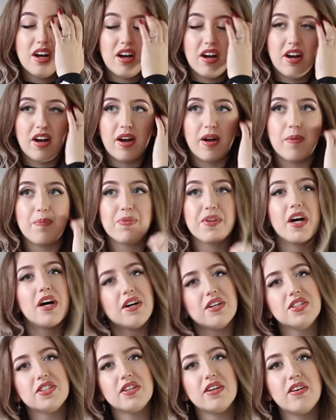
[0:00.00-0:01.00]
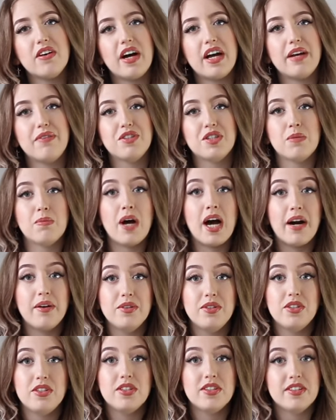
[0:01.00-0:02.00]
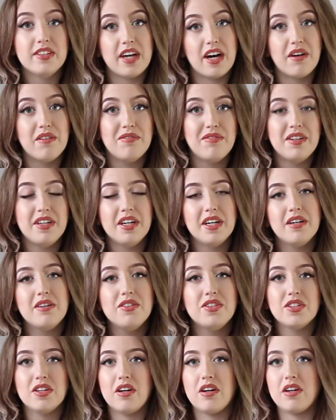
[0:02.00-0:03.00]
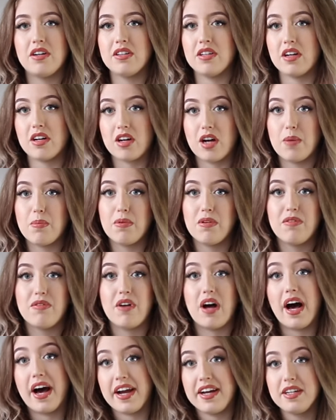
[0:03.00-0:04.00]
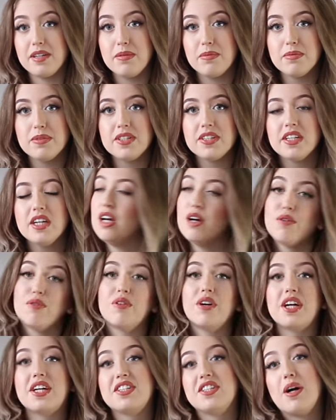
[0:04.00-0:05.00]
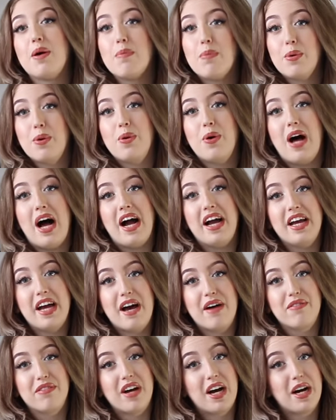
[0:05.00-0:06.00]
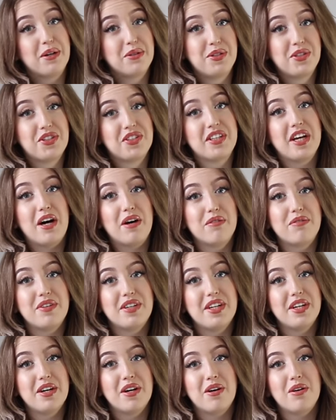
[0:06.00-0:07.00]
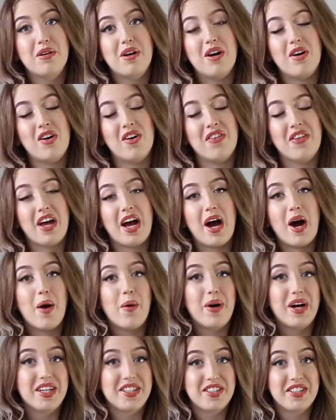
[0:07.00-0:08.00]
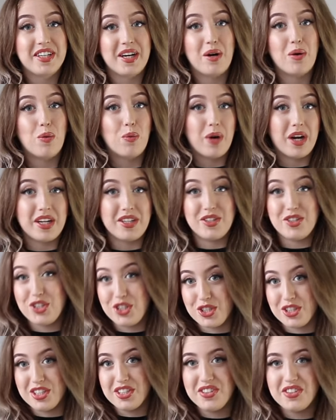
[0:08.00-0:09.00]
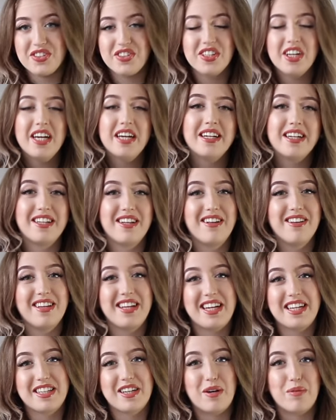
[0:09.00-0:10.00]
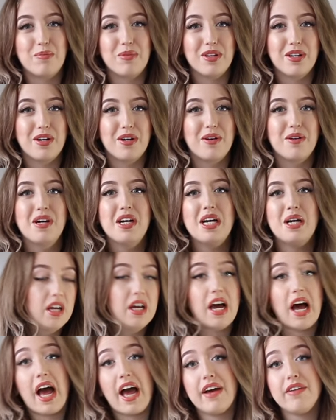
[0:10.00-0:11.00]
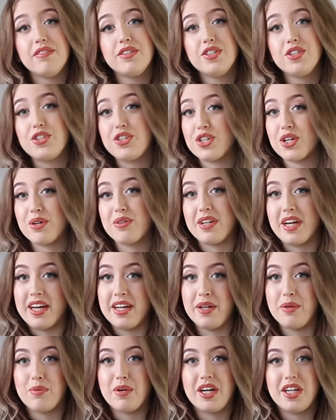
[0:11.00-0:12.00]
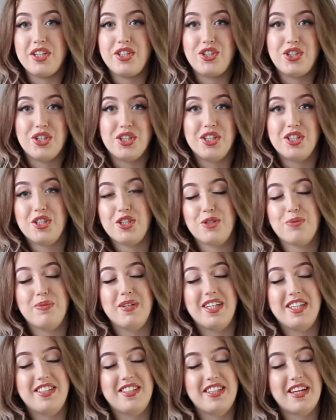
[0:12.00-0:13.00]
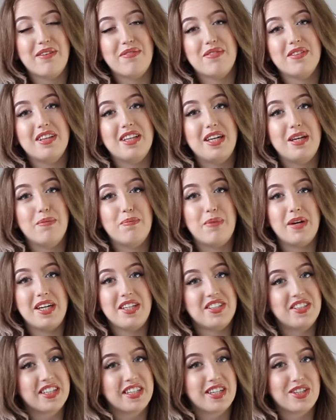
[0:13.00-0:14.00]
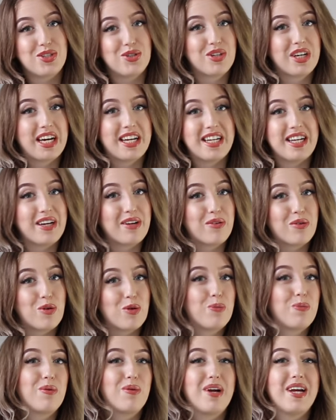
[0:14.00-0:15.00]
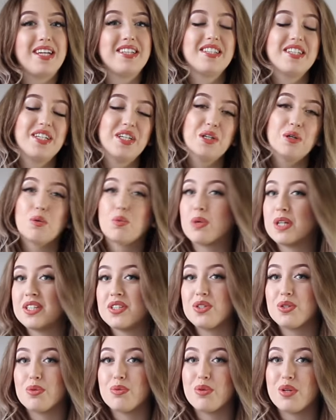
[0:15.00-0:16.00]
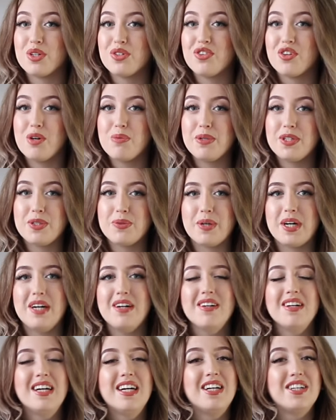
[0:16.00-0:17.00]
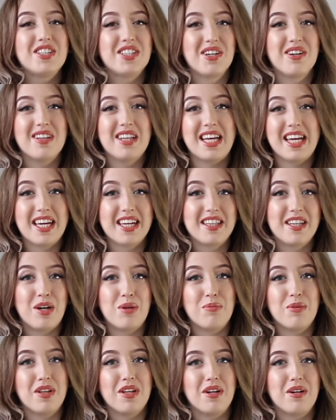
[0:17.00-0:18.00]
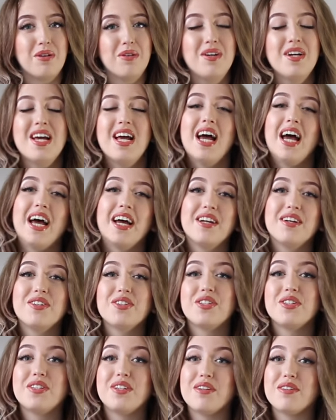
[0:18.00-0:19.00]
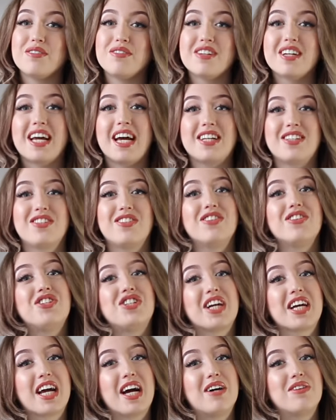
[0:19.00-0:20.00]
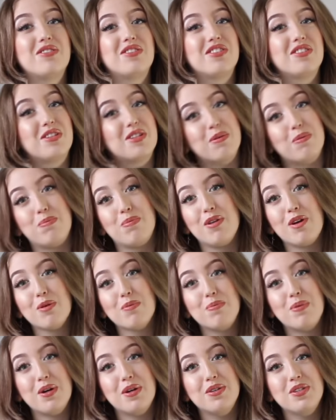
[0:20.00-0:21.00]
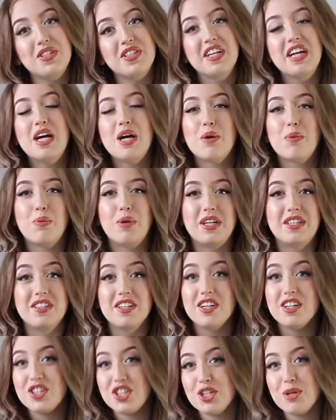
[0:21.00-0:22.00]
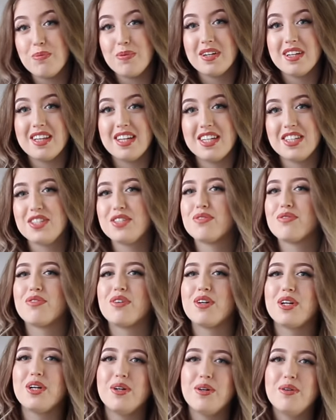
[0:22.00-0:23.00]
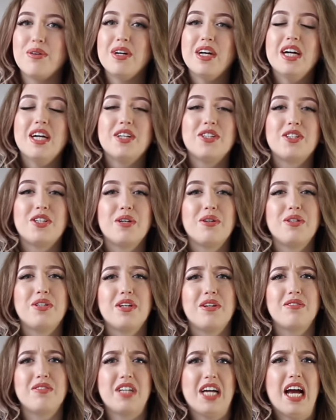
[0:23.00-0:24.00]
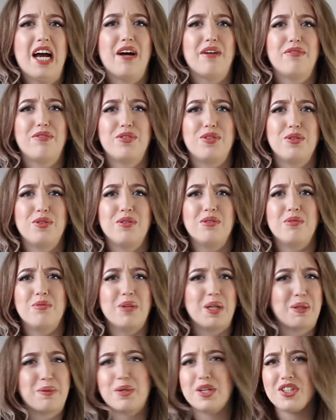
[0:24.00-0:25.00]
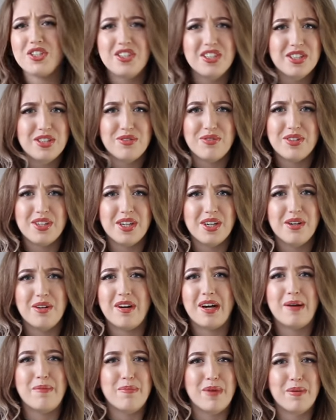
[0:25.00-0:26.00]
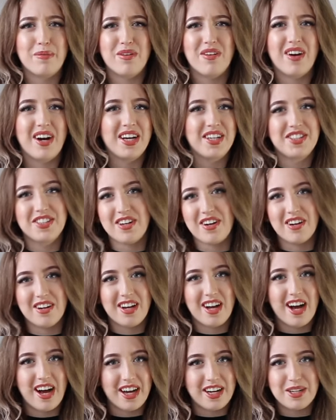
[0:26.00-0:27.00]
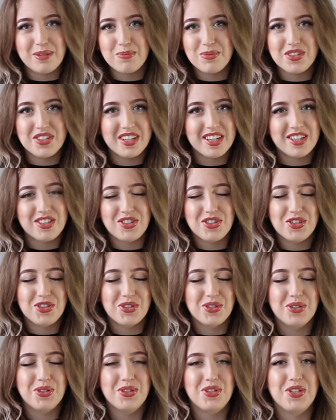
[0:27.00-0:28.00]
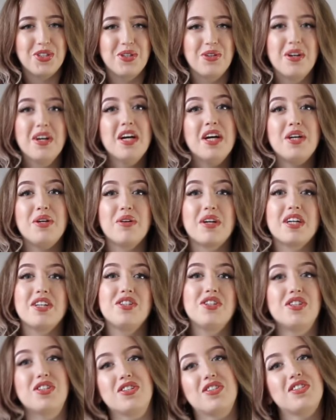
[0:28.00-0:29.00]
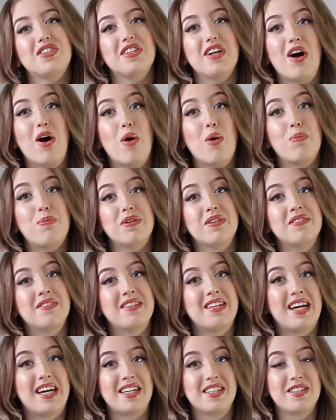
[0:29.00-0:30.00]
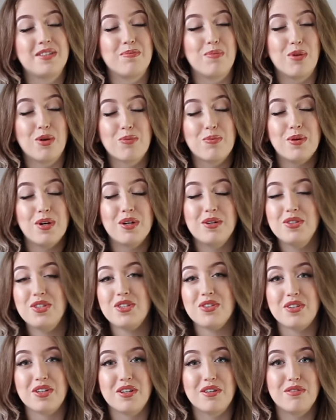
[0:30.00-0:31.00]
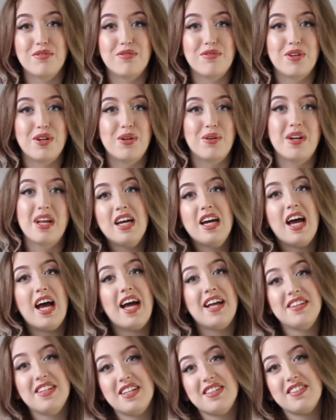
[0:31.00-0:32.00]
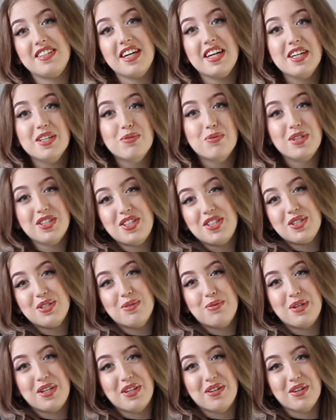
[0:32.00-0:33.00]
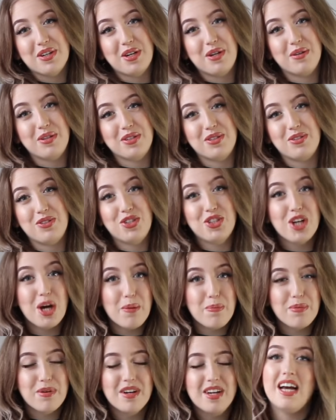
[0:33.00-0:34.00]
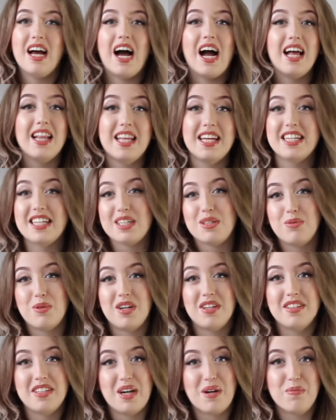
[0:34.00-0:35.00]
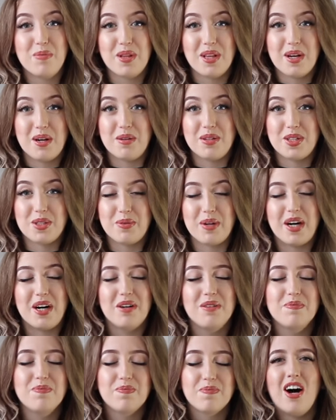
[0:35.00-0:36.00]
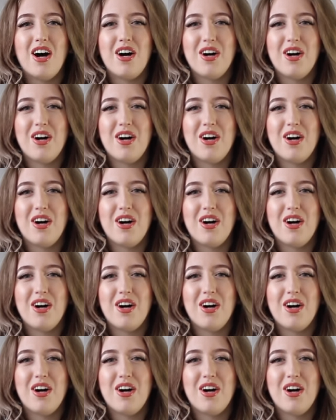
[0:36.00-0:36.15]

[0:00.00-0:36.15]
Um, also, I have some how to style videos on a couple of items. For example, I have a how to style video on how I style white shirts that I'll link down below I haven't shown any white shirts, but it's definitely a basic that you can incorporate in your winter wardrobe as well, so I'll link it down below. And also don't forget to check out the blog post with a shopping list for you, so you don't have to rewatch this video and memorize all the items that I just told you. You can just open that blog post on your phone and then take it with you when you're going to shop. I link that one down below as well.